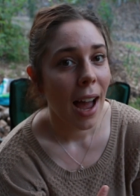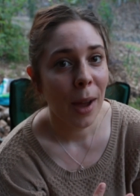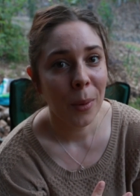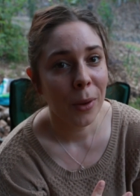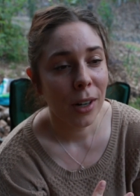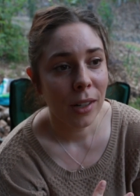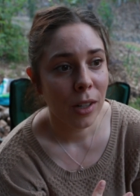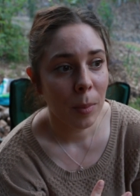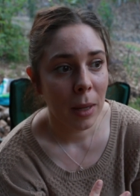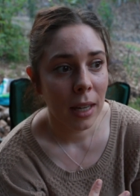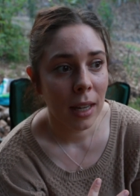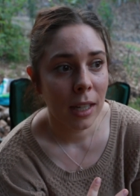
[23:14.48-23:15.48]
I want it to
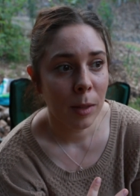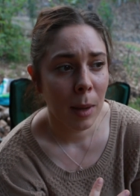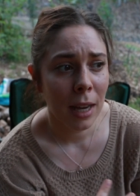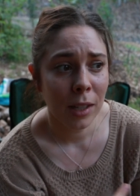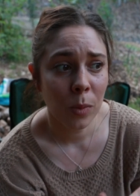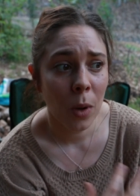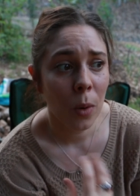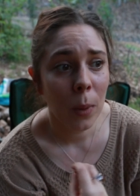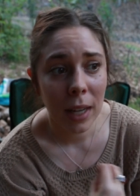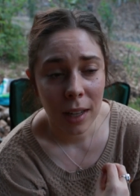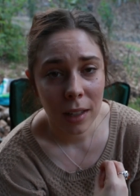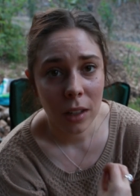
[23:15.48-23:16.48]
be a space where
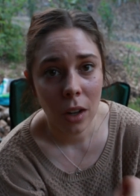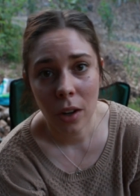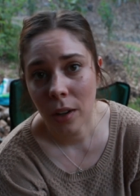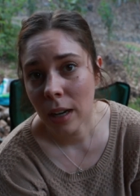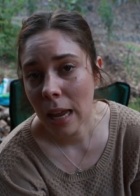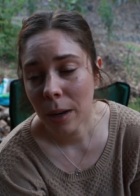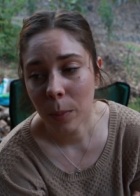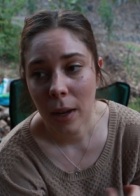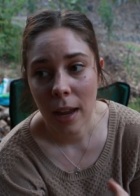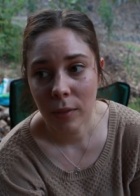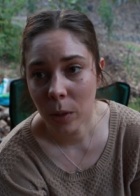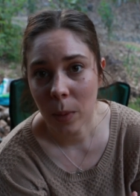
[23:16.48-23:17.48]
we can learn and
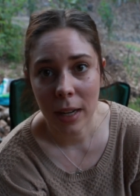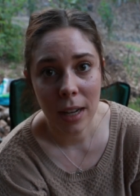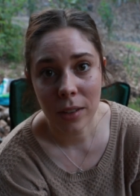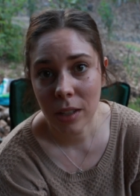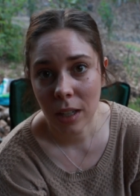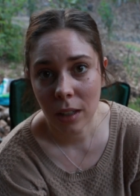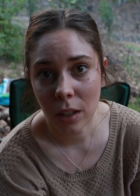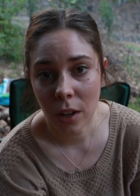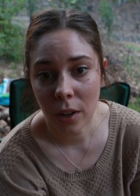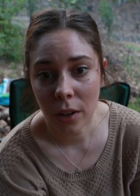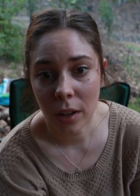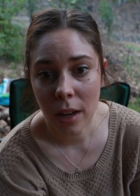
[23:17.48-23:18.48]
where everyone else can
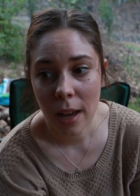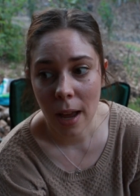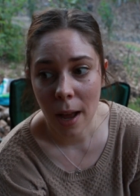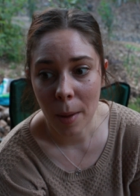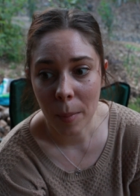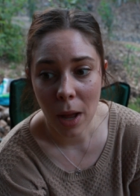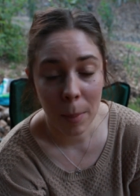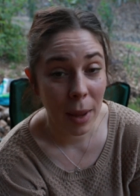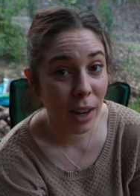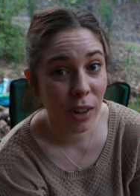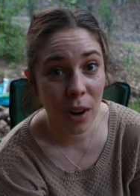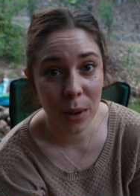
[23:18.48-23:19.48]
learn um,
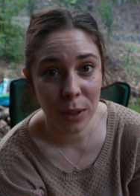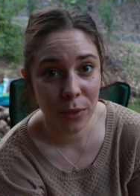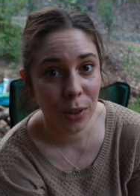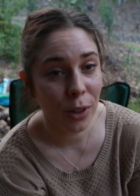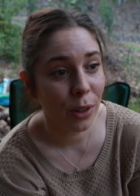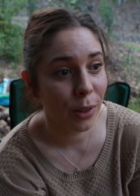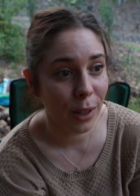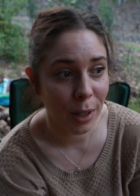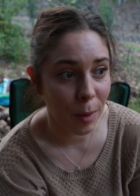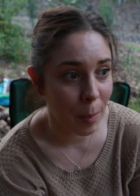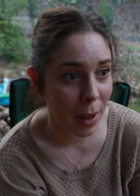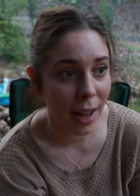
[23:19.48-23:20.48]
about growing food
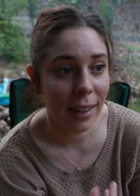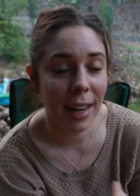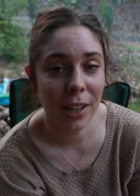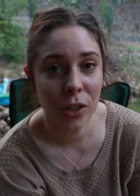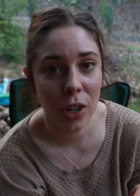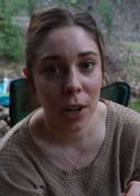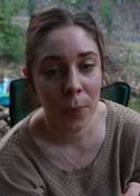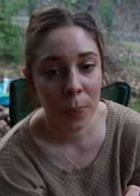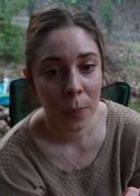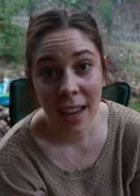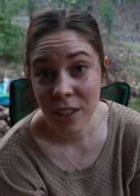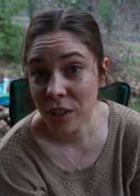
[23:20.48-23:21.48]
and about nature
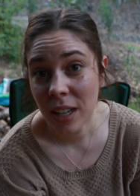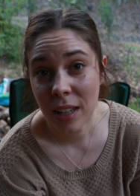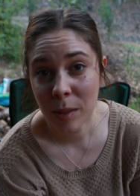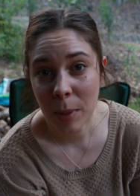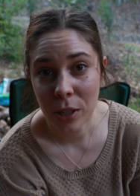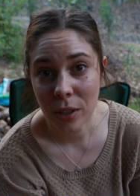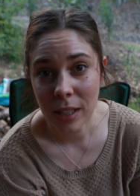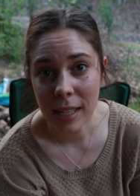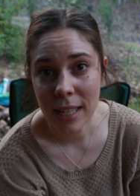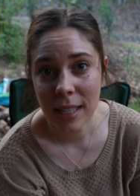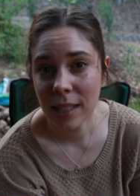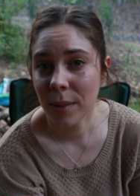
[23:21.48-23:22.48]
and just how special
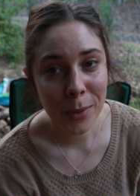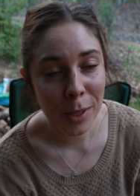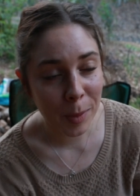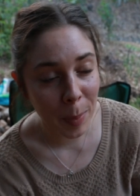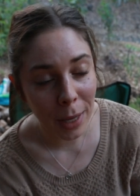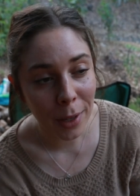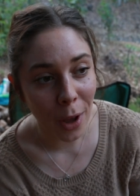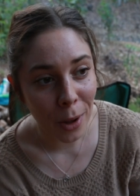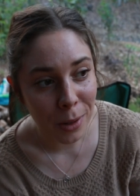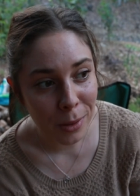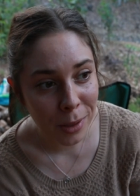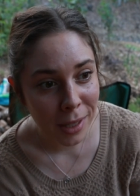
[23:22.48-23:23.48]
it is. So it's big
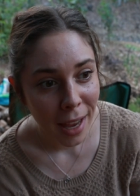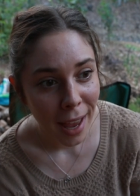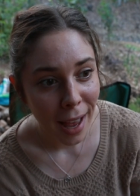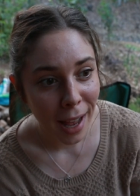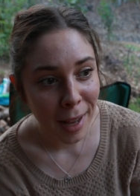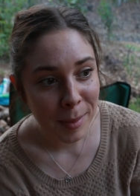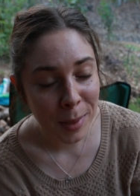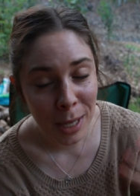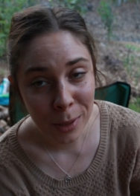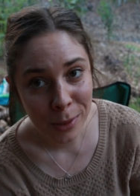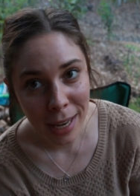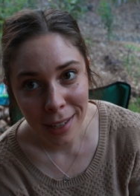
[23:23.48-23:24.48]
goals. and um,
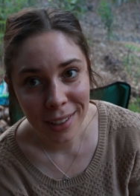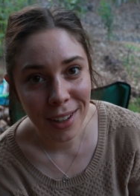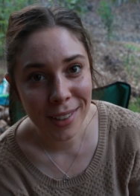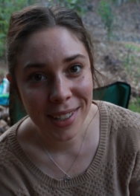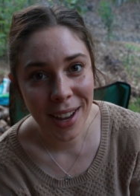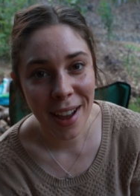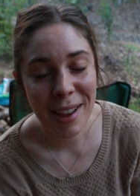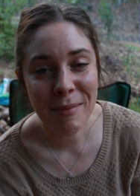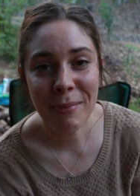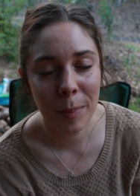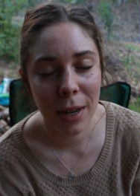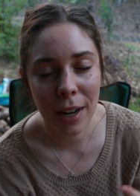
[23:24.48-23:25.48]
it'll take a long
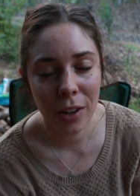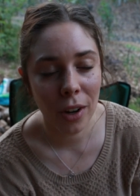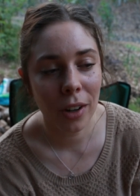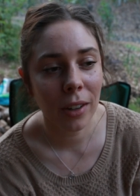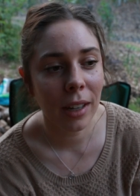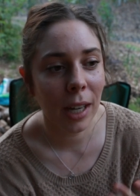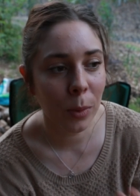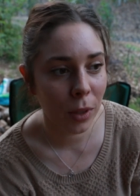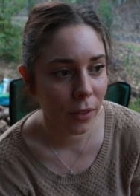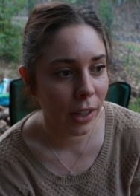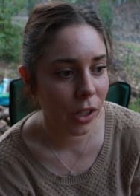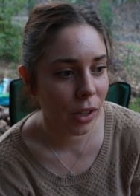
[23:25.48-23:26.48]
time, but I know it
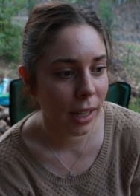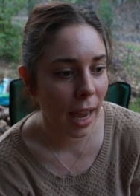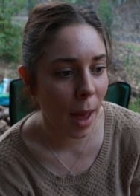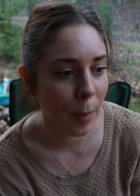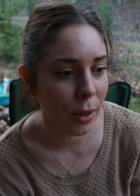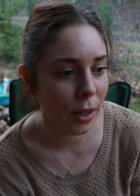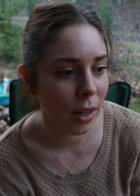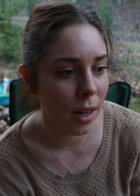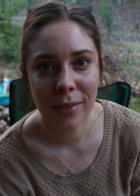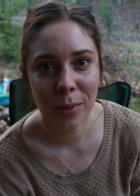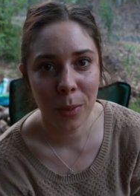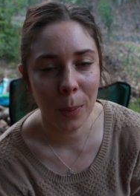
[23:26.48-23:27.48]
will eventually happen
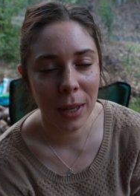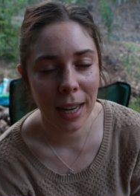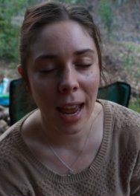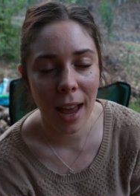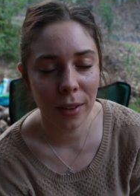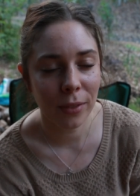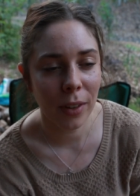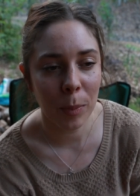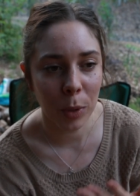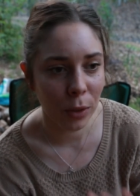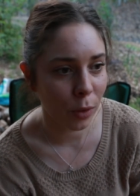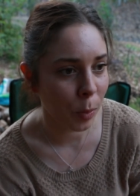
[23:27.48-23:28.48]
where we can have a
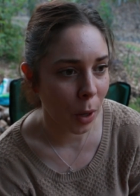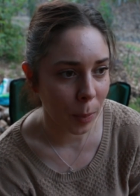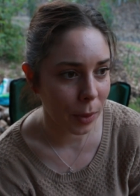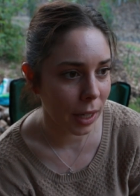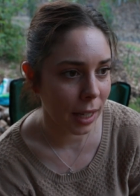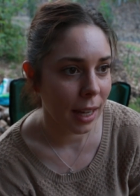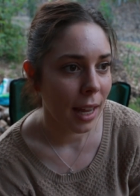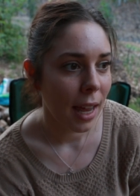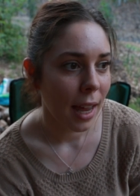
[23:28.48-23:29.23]
beautiful property